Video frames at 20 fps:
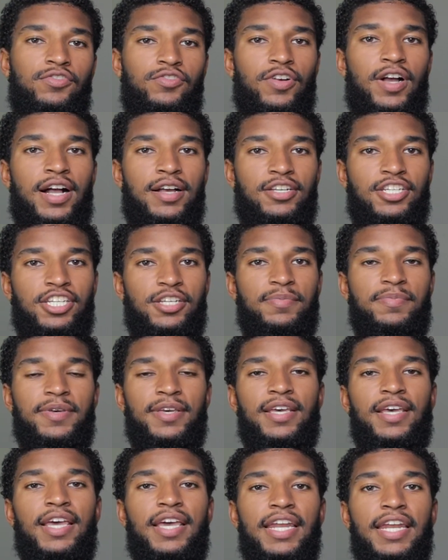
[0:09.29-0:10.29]

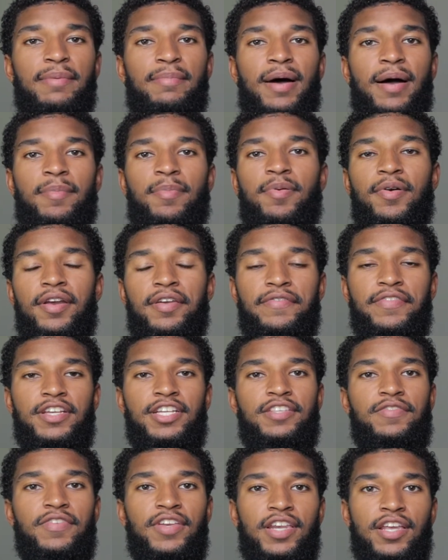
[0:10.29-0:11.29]
dropshipping, and in my
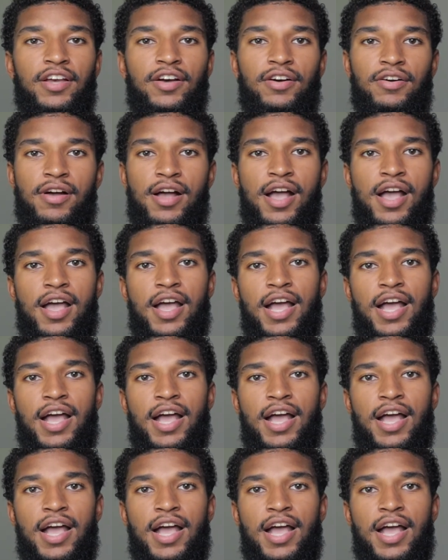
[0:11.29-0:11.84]
previous video,